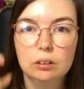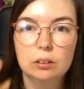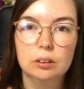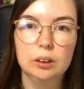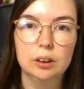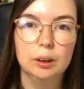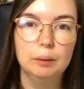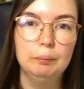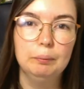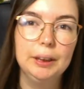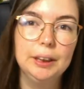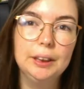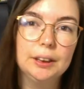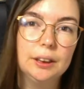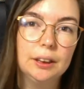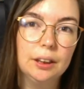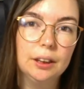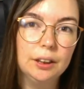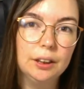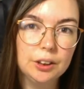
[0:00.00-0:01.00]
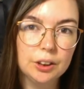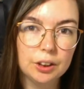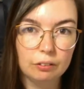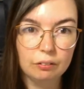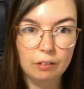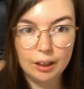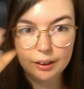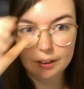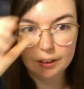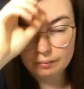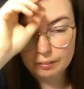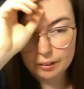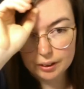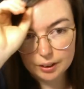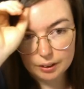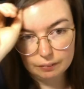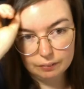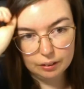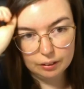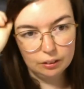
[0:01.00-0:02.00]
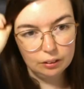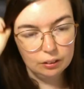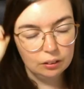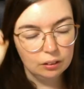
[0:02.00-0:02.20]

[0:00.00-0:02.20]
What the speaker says: the big stage at Reading Festival.